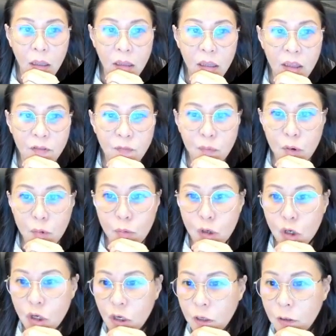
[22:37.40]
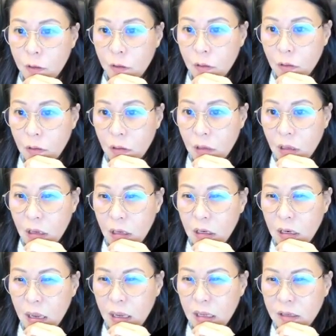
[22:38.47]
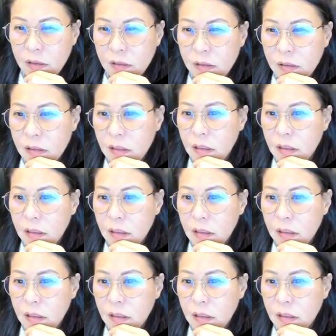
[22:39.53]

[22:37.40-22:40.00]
give permission okay Anais